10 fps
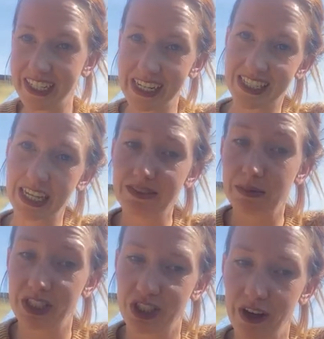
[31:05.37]
I saved a
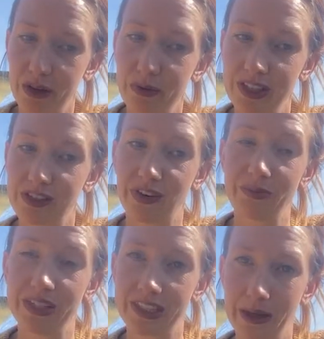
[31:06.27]
bunch of other ones from
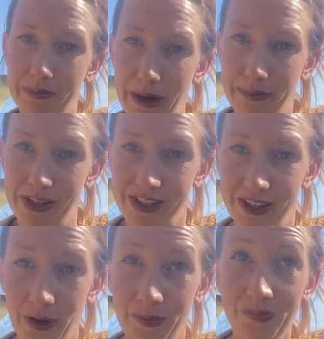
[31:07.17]
the same peppers.
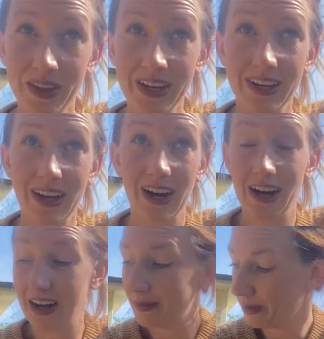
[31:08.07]
So
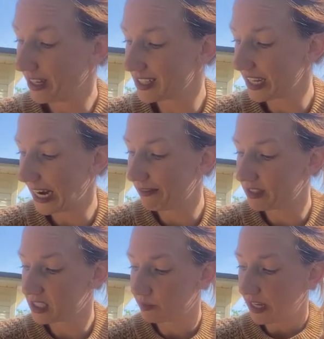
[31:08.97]
because I have
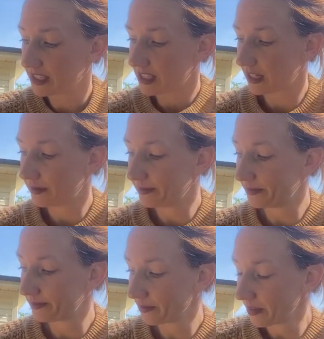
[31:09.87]
this space,
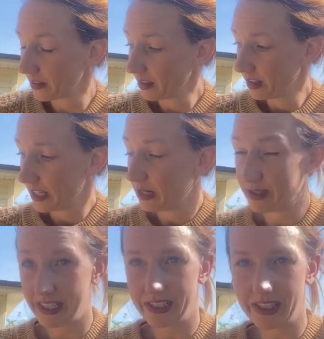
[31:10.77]
it
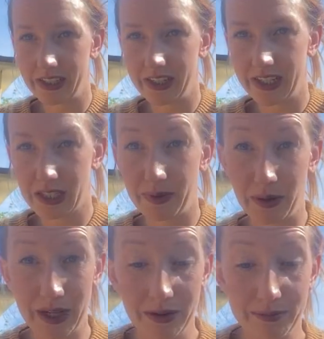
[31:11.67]
was easy to
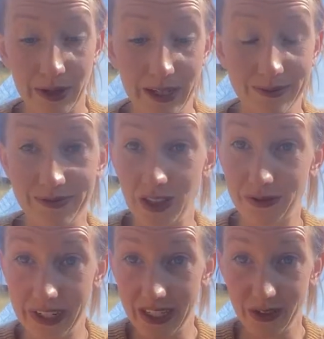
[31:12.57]
experiment, but feel
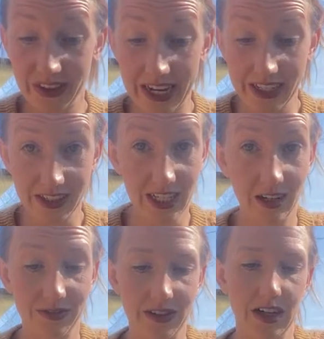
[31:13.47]
free to do that
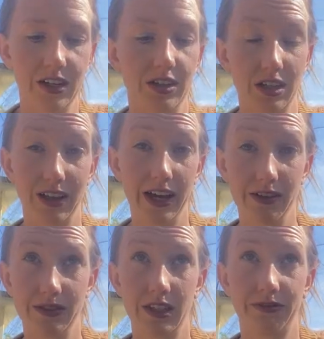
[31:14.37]
yourself. There's a lot
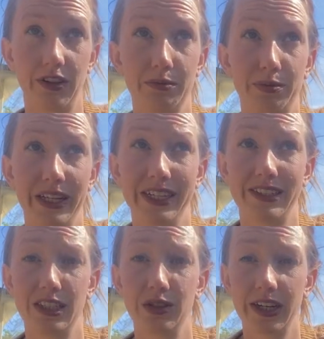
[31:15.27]
of different
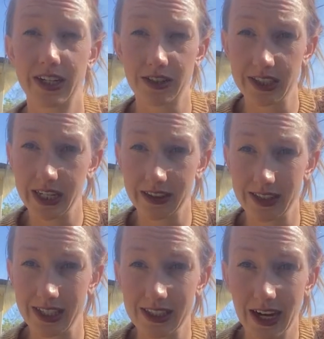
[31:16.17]
plants that you can actually take the
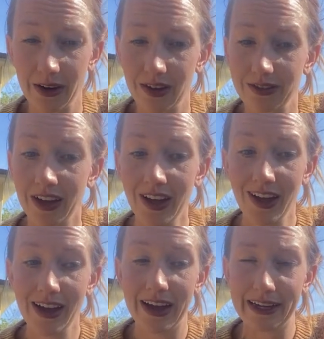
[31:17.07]
seeds out of
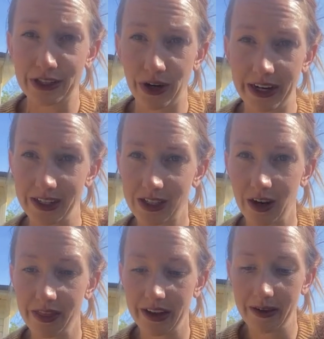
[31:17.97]
and try to
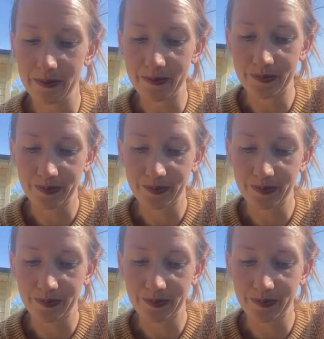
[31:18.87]
start them.